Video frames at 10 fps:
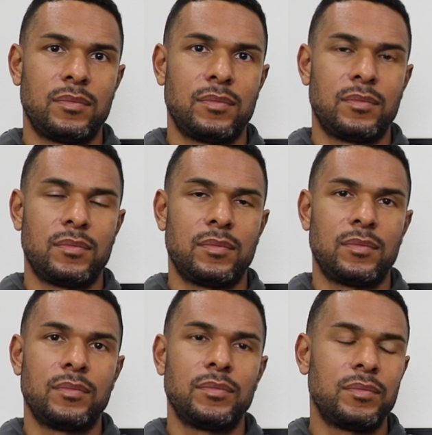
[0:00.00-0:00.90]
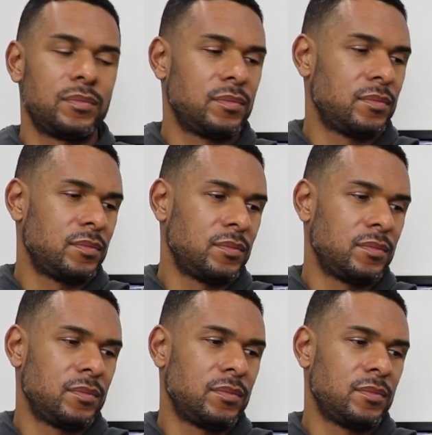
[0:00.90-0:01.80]

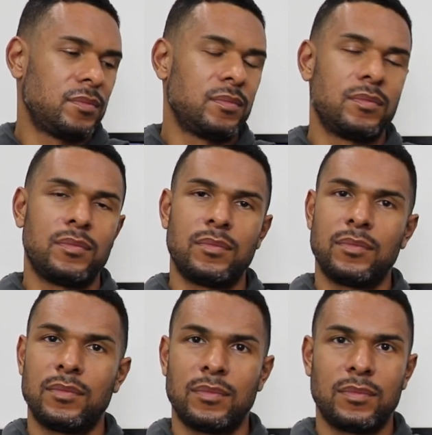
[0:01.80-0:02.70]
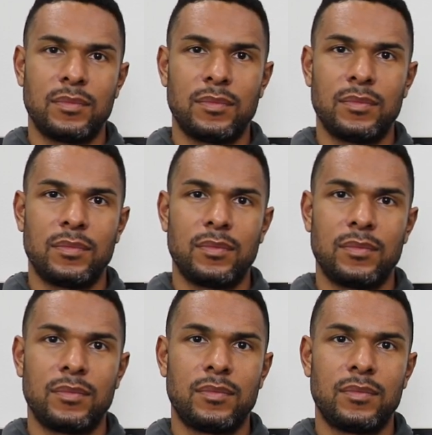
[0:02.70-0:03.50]
[no speech]